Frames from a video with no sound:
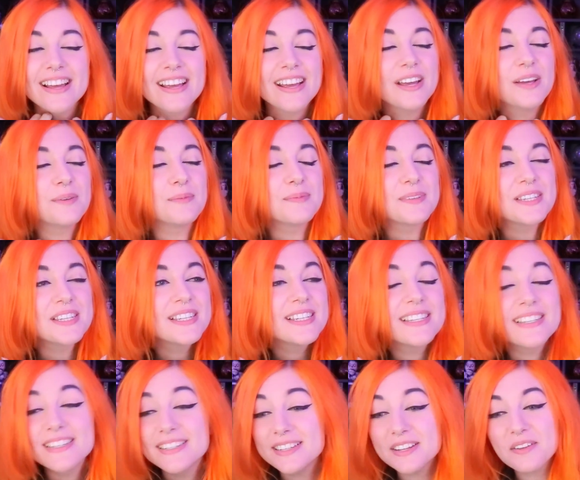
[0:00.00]
am
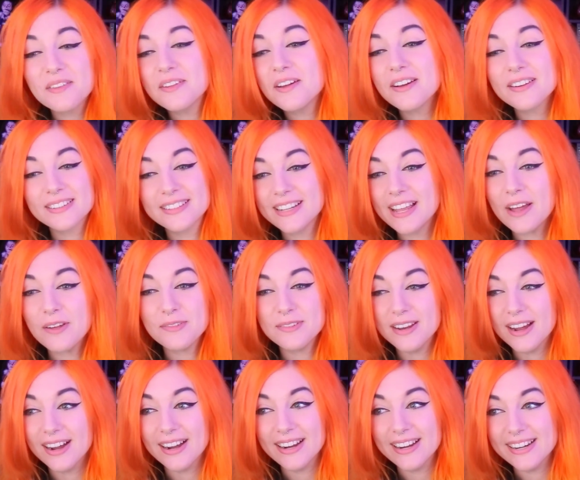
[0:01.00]
still on cloud
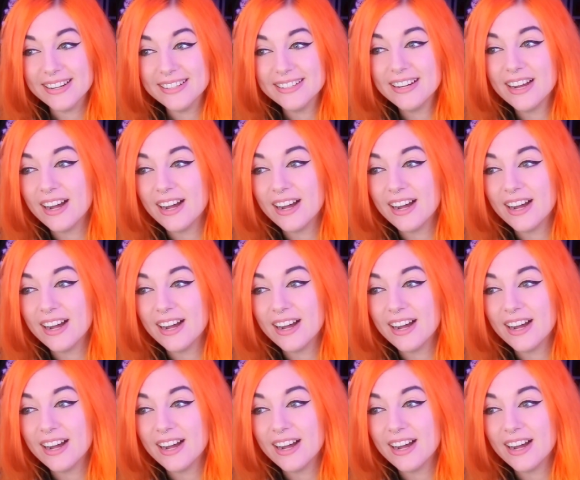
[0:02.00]
9.